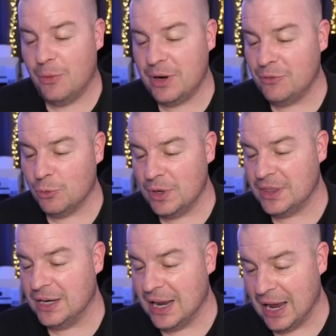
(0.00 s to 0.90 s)
won't even
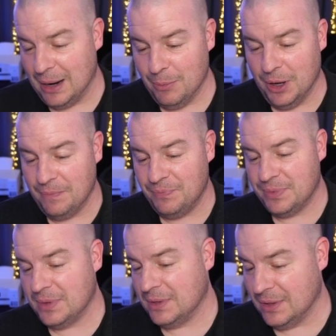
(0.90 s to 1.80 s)
read the name, but
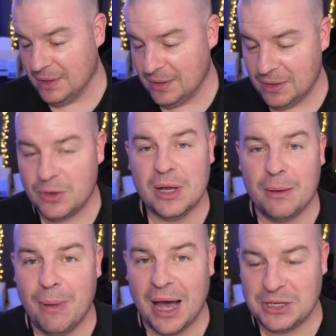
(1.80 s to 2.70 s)
uh, you can
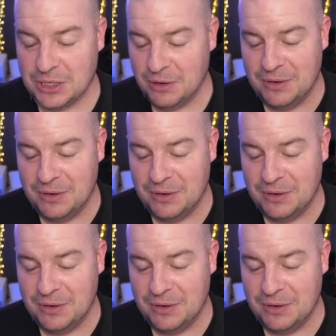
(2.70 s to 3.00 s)
imagine